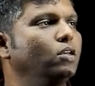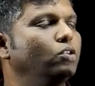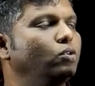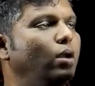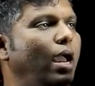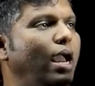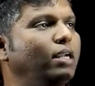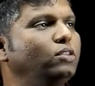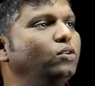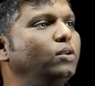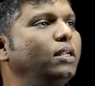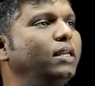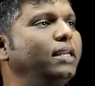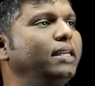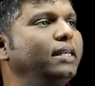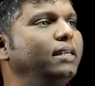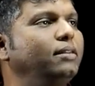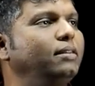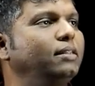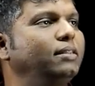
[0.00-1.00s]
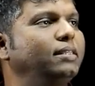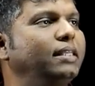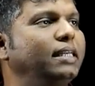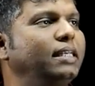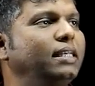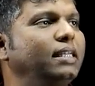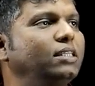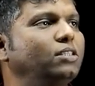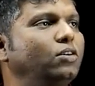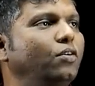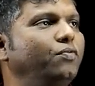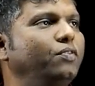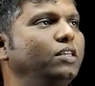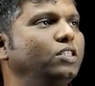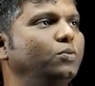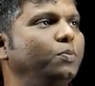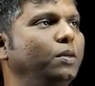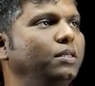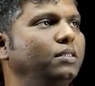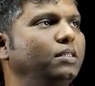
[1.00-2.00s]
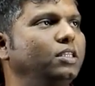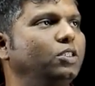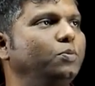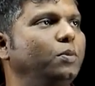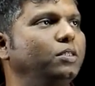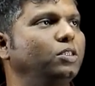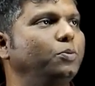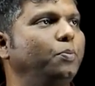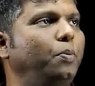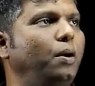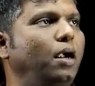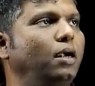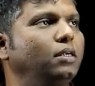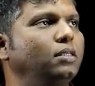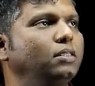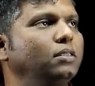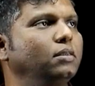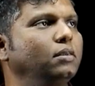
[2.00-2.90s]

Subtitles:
Actually here the thickness of this much part,